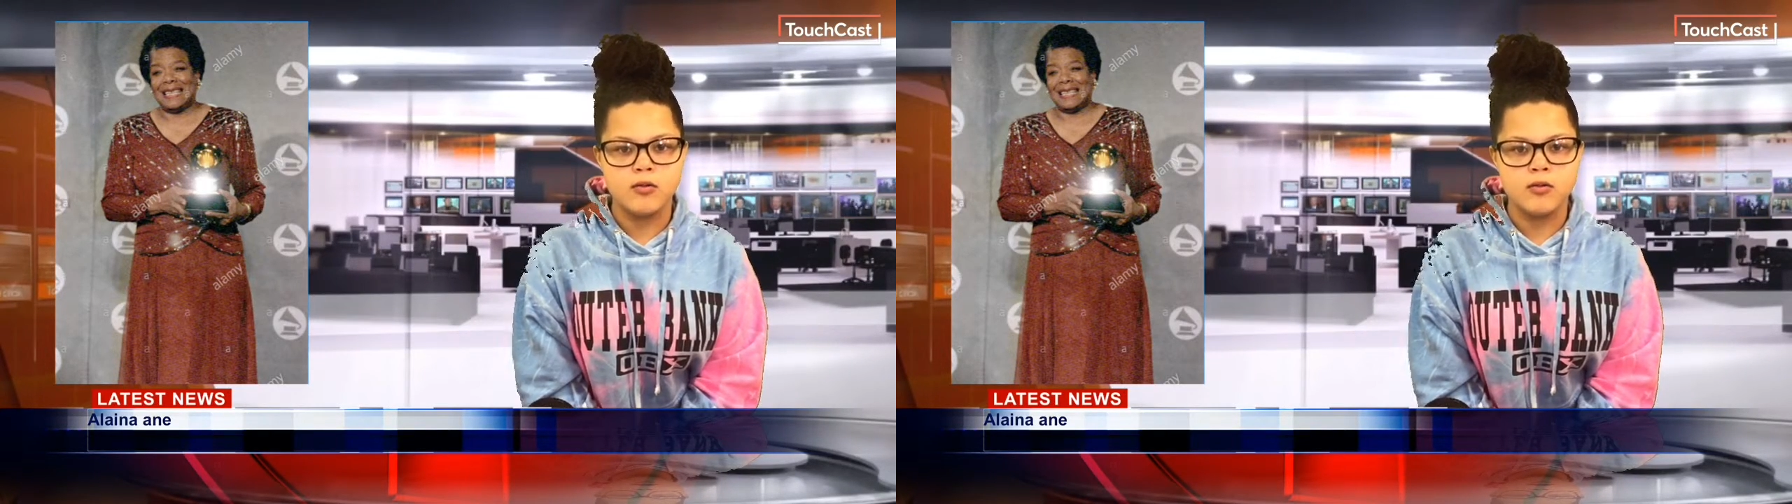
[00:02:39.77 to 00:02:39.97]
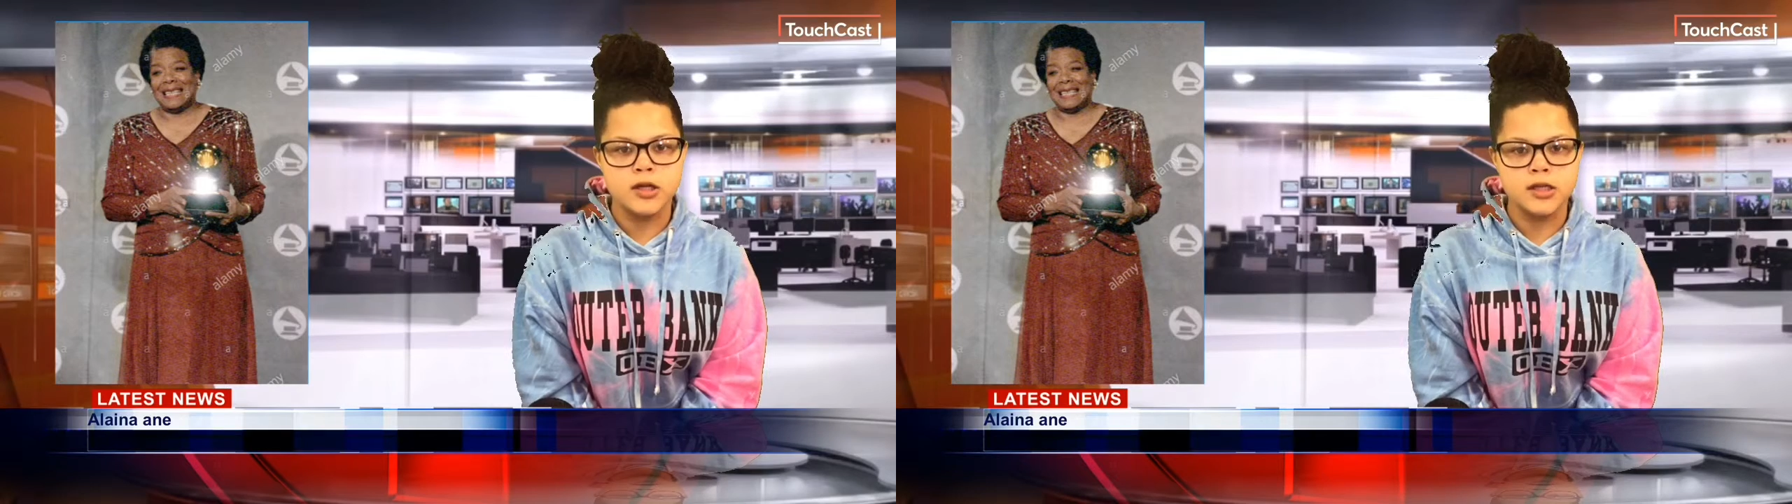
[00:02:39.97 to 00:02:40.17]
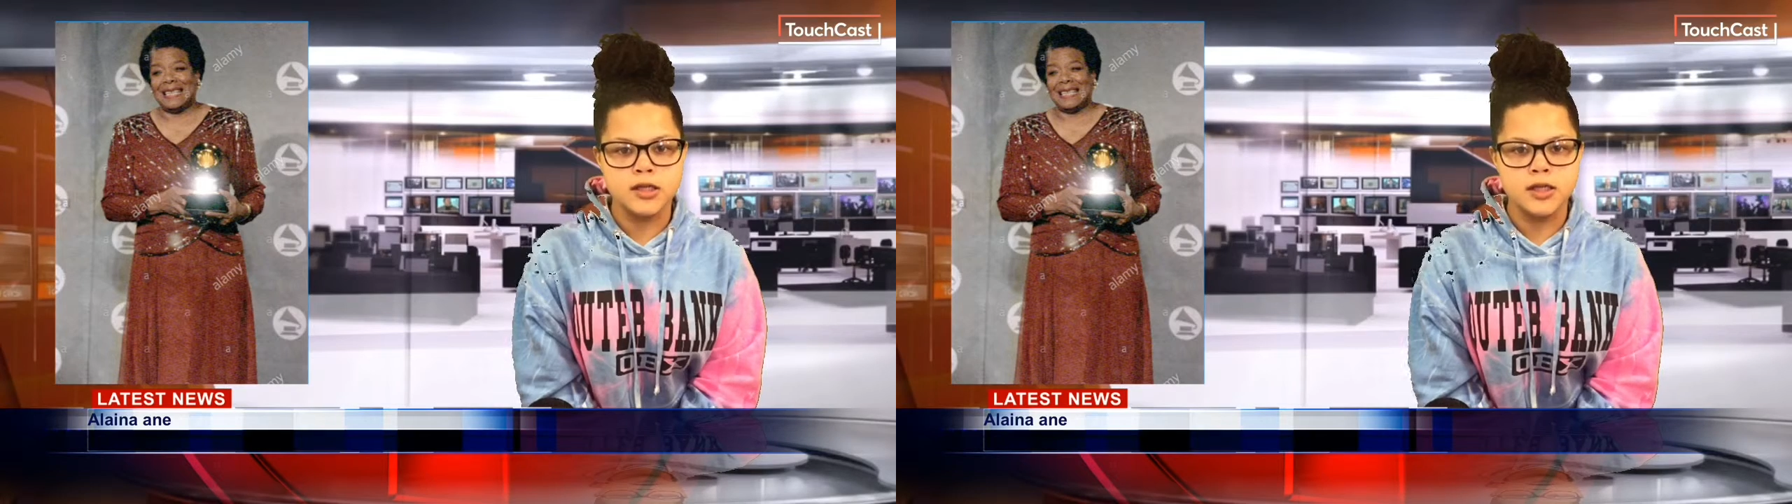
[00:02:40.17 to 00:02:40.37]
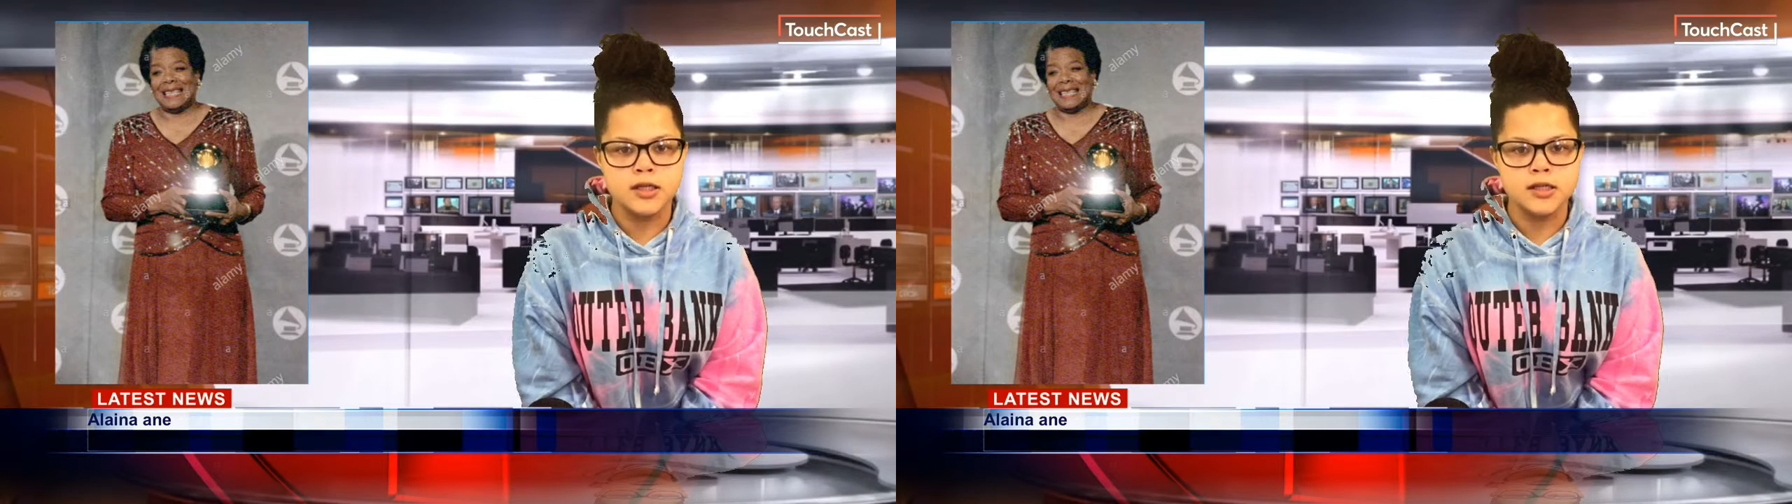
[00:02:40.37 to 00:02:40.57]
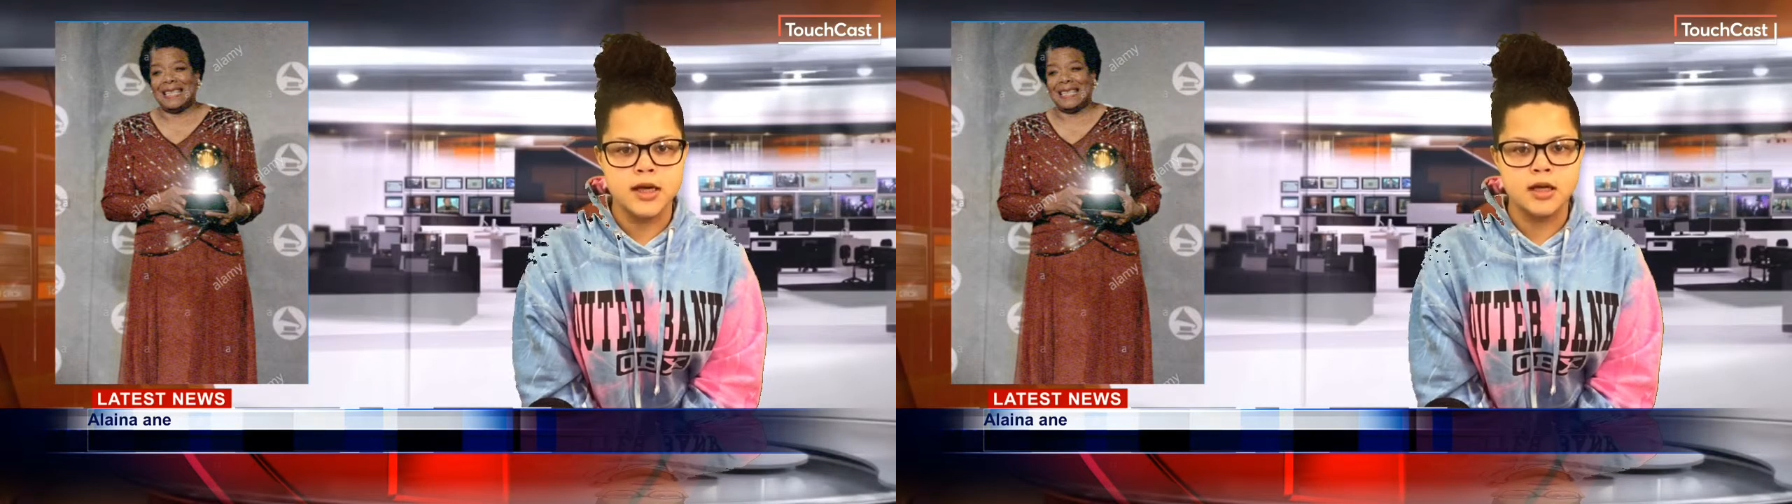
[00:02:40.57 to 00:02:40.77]

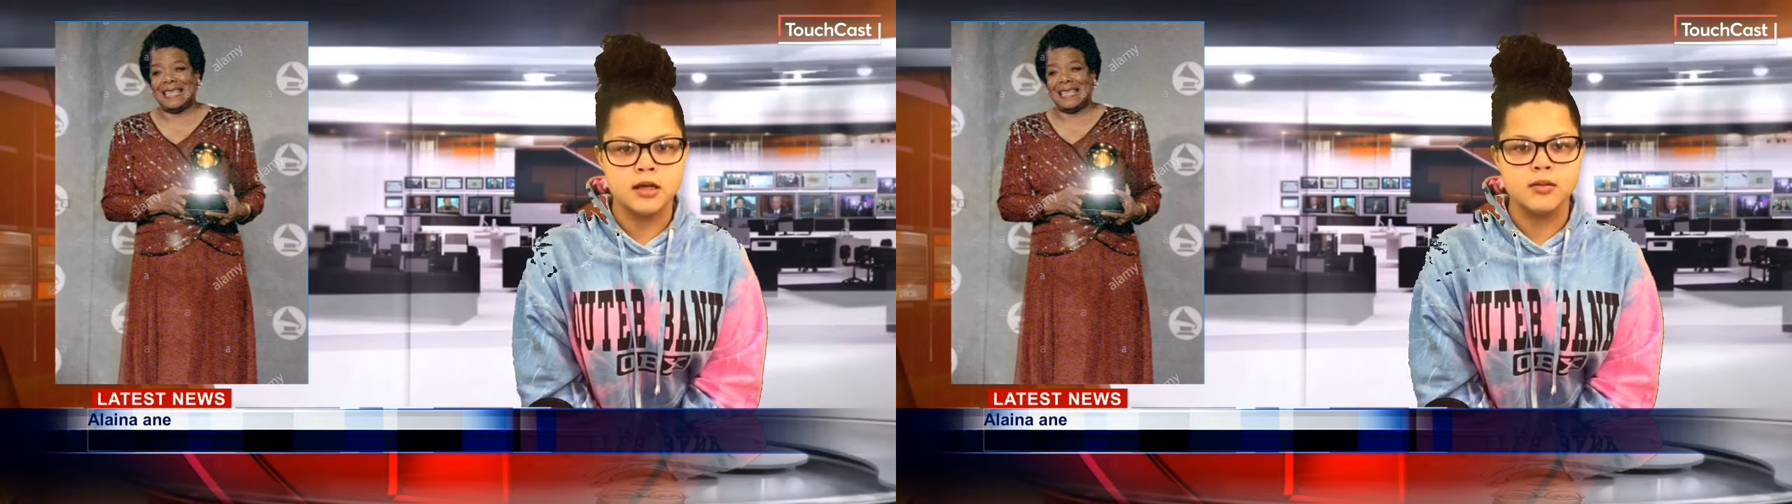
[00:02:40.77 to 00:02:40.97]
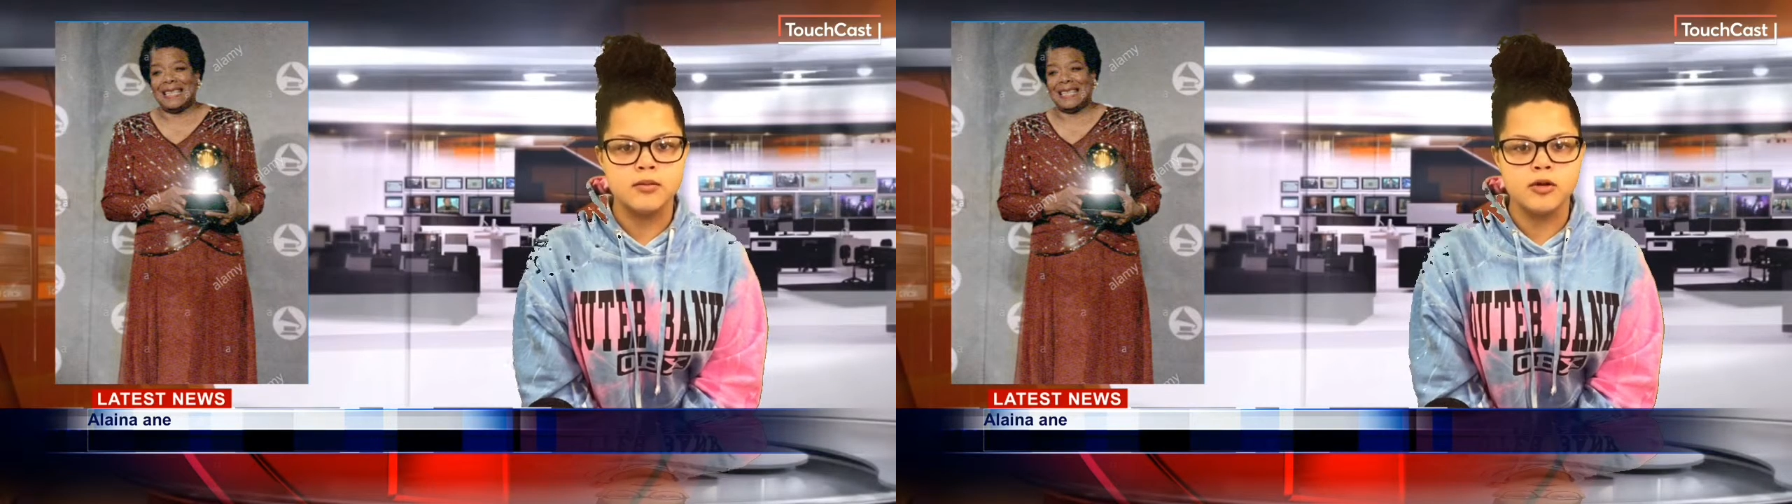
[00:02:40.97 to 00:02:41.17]
Winston-Salem,